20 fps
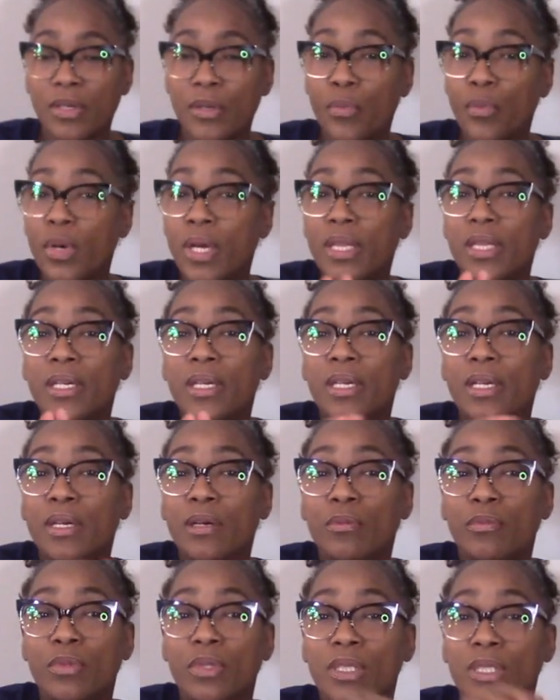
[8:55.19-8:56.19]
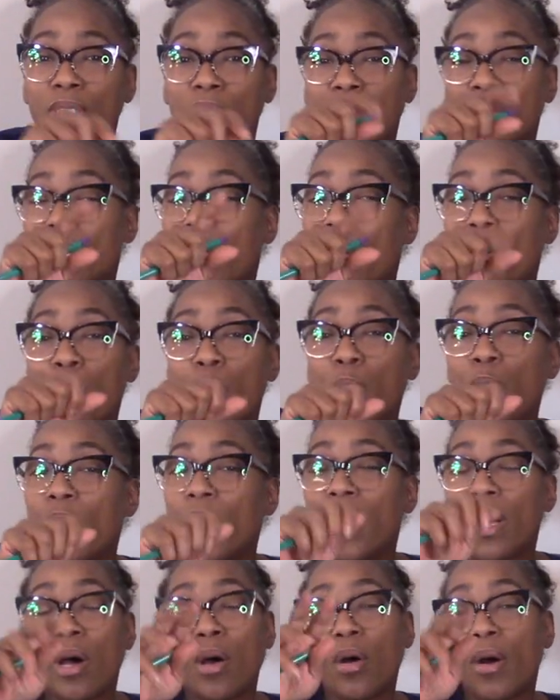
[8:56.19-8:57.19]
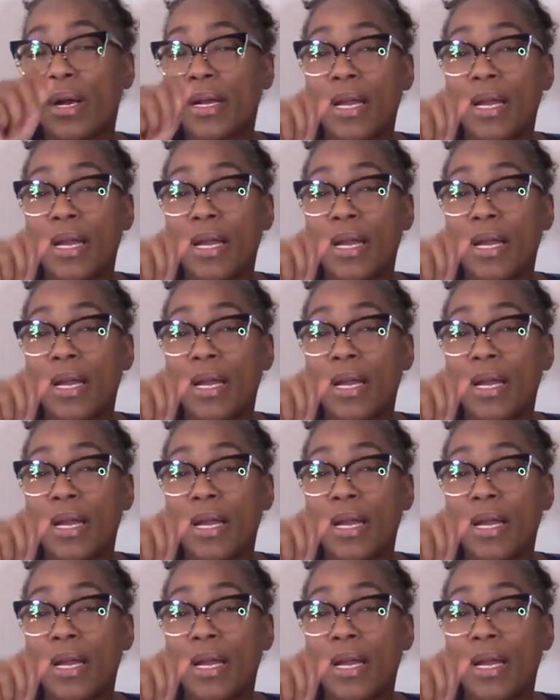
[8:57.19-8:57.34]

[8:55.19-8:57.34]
whether it was number one or